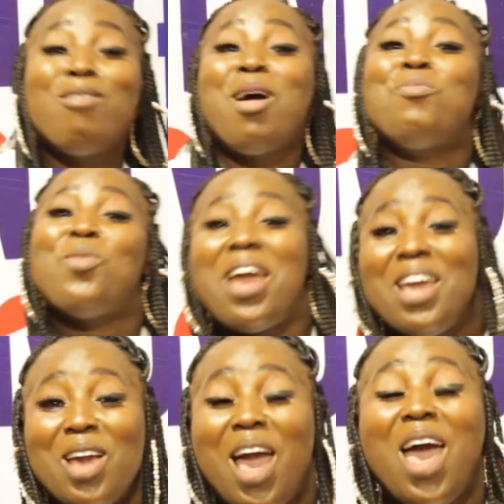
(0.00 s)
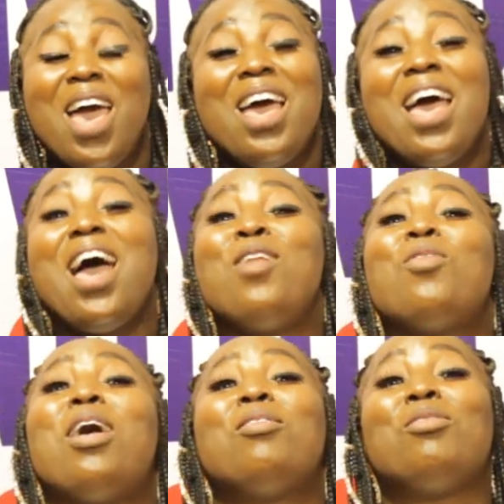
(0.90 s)
our way, and
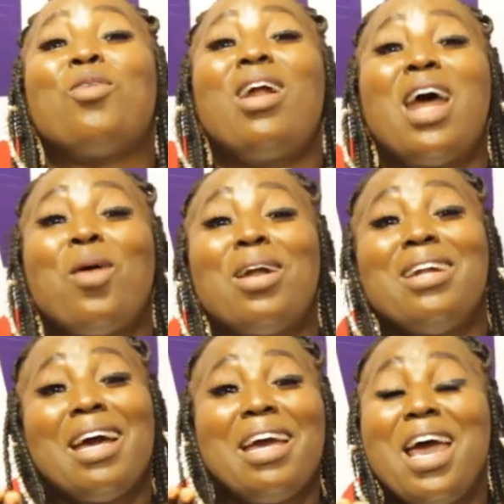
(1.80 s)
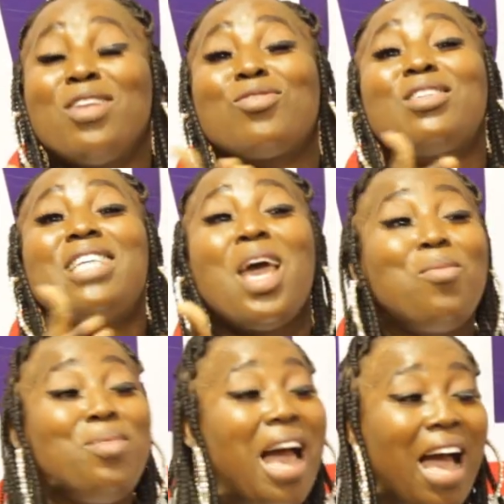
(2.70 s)
one on wonder. As we
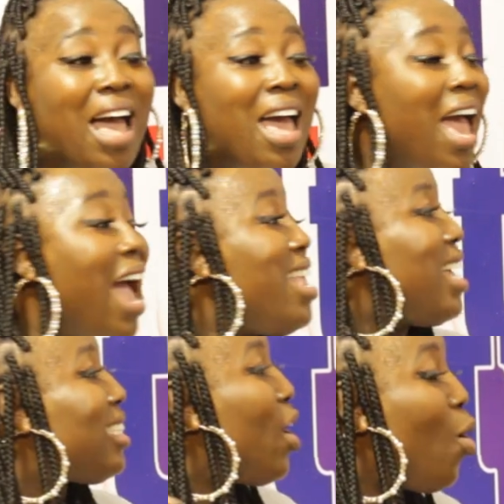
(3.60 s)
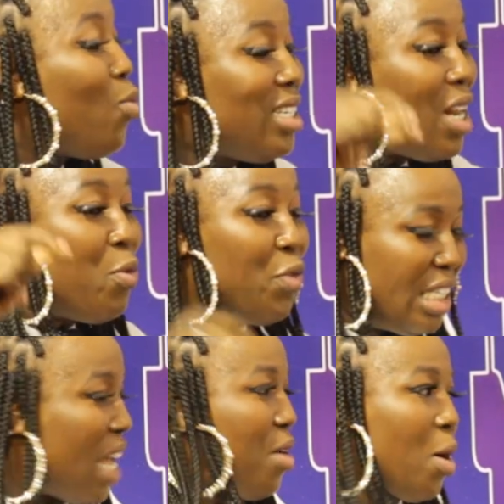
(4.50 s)
say, Bia, and yes, Omujemu
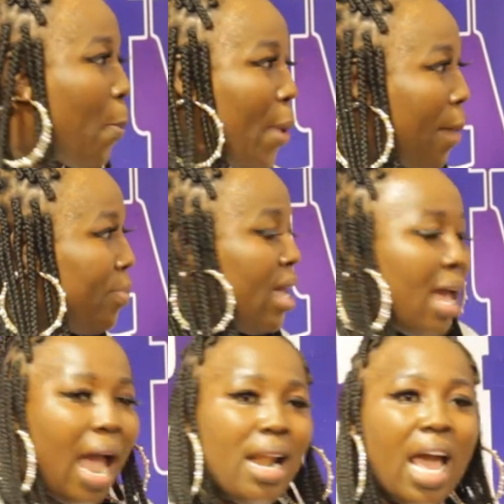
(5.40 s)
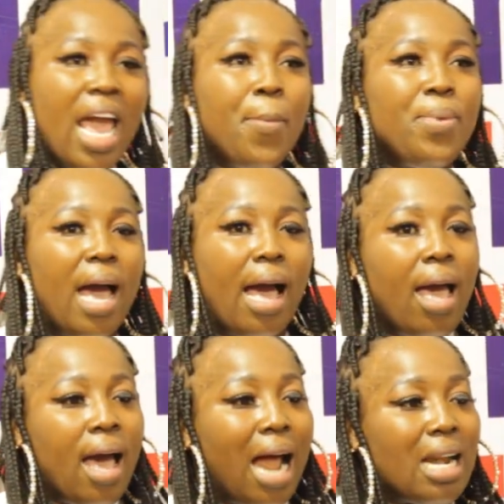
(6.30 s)
Fitzanano, and I, Bia.
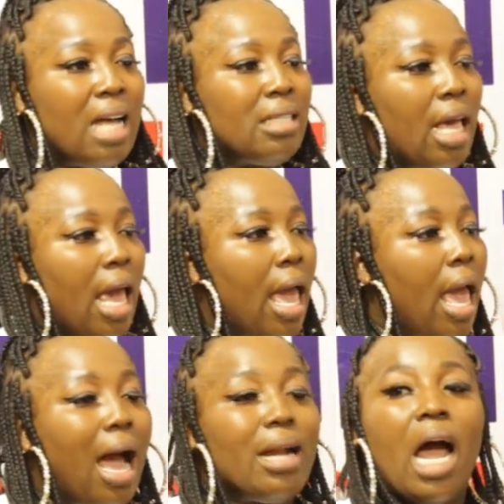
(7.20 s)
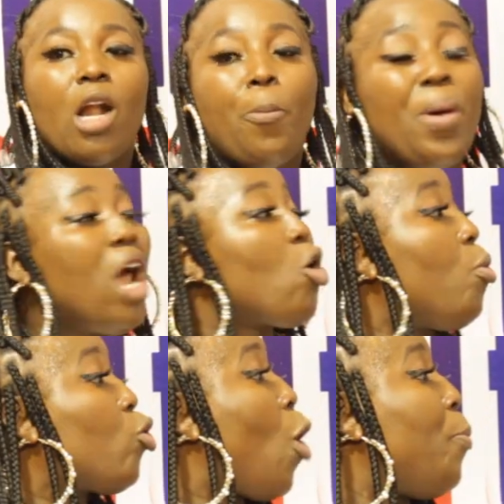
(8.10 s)
And I say, an opera non call